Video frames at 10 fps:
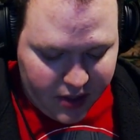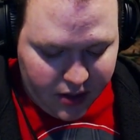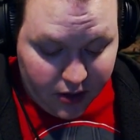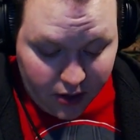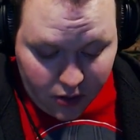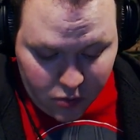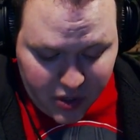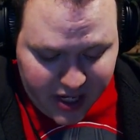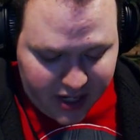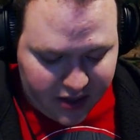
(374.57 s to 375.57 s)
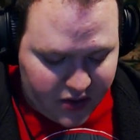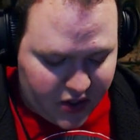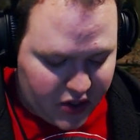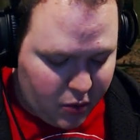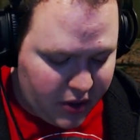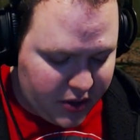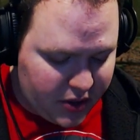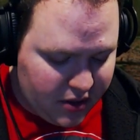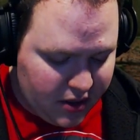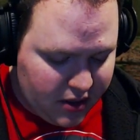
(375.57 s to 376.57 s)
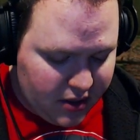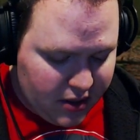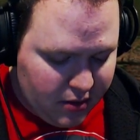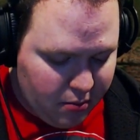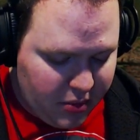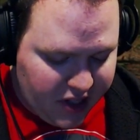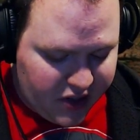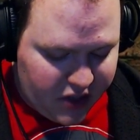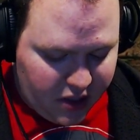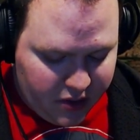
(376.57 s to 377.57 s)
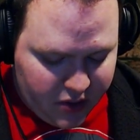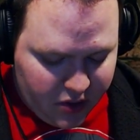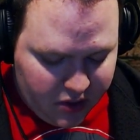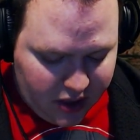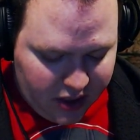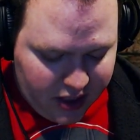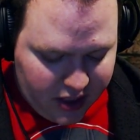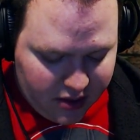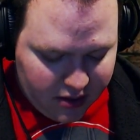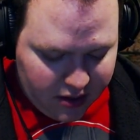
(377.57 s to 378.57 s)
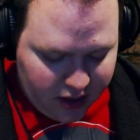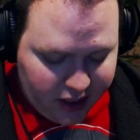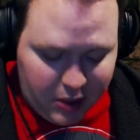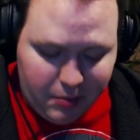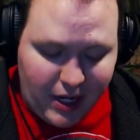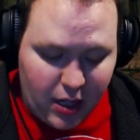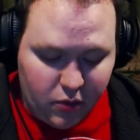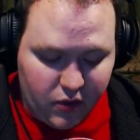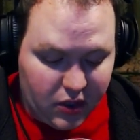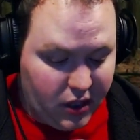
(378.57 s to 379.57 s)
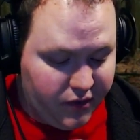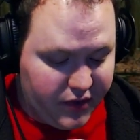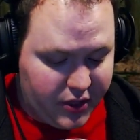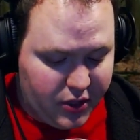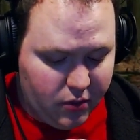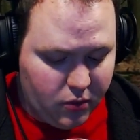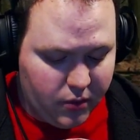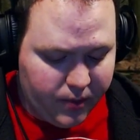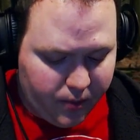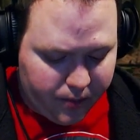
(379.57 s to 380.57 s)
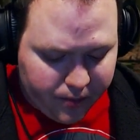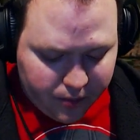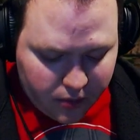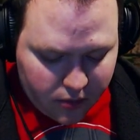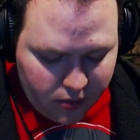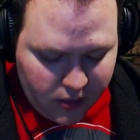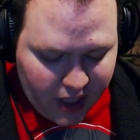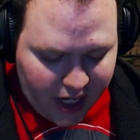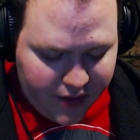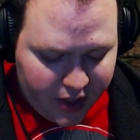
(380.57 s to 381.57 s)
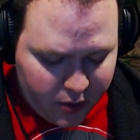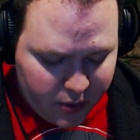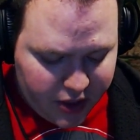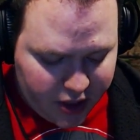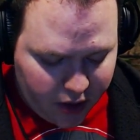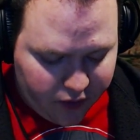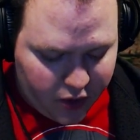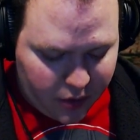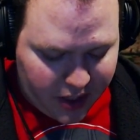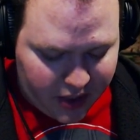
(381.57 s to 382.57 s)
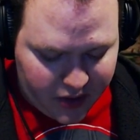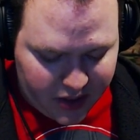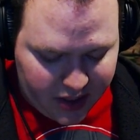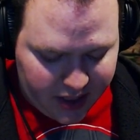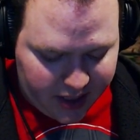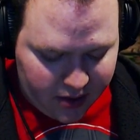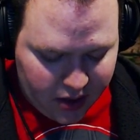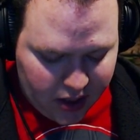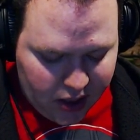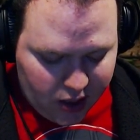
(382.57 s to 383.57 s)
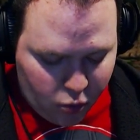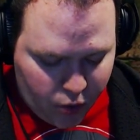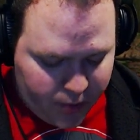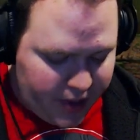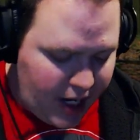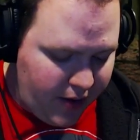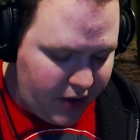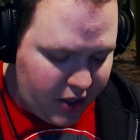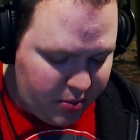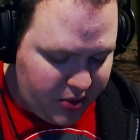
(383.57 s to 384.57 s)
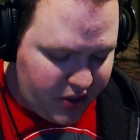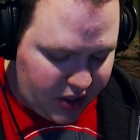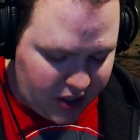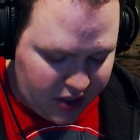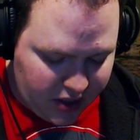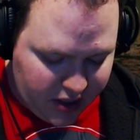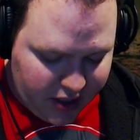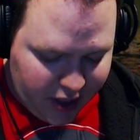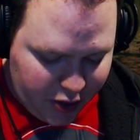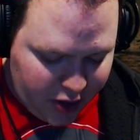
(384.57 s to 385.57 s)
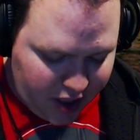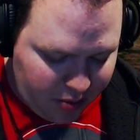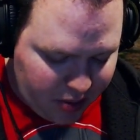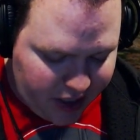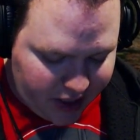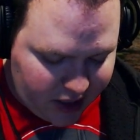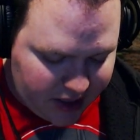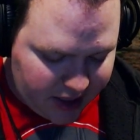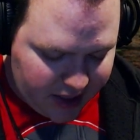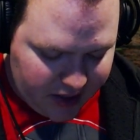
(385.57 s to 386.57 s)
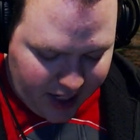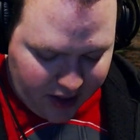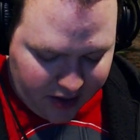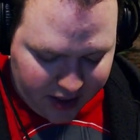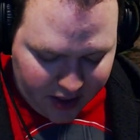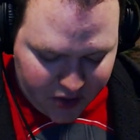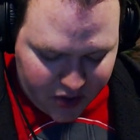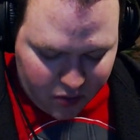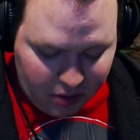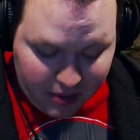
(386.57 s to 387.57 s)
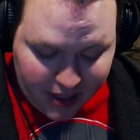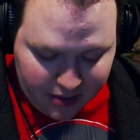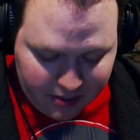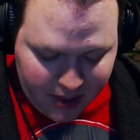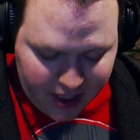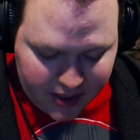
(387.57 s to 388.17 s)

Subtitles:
The ring, says the wizard. But it's also the least powerful of the two. I think we should go for the ring, says Lydia. Once we have it in our possession, it should help protect us against anything else we might meet.